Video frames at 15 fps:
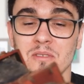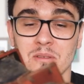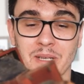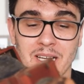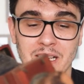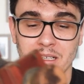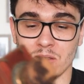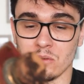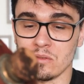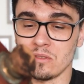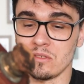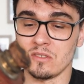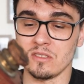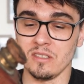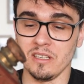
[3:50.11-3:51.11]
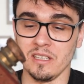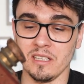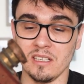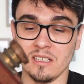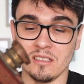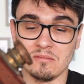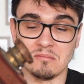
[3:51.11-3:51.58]
house
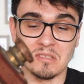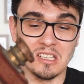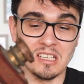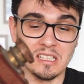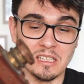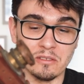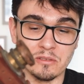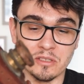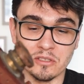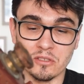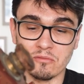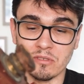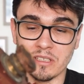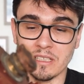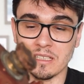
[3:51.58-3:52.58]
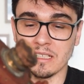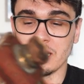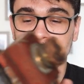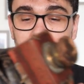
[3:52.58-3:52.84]
clearance, really.